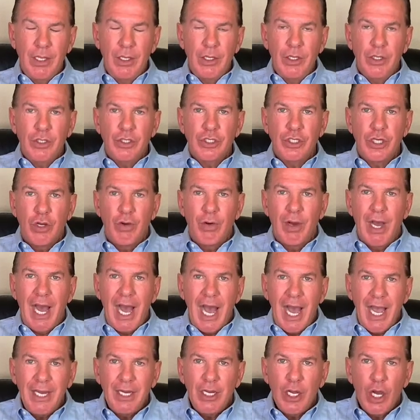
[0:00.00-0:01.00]
So
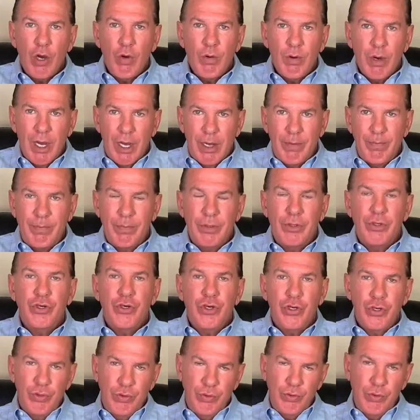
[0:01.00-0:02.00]
I go up
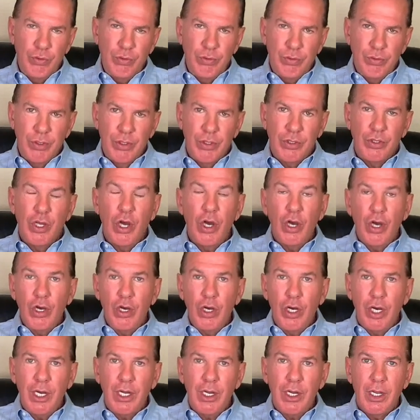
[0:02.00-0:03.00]
to the
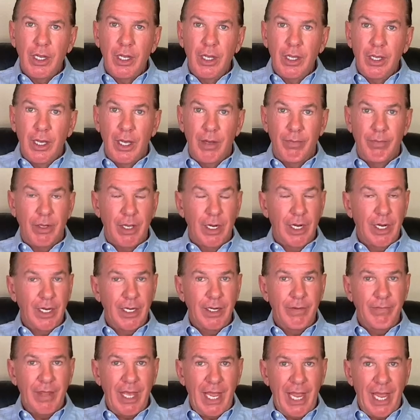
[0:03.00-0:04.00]
hook, I'm gonna
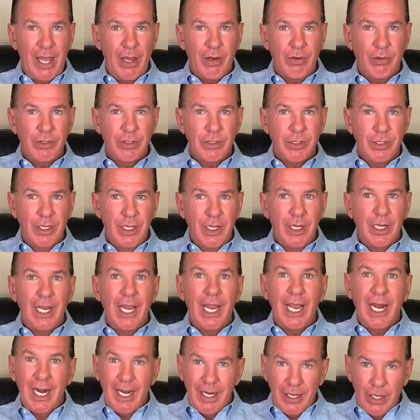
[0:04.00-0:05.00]
leave the house,
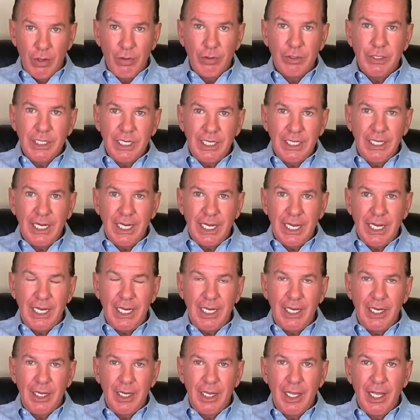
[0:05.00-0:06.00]
and I don't see the key.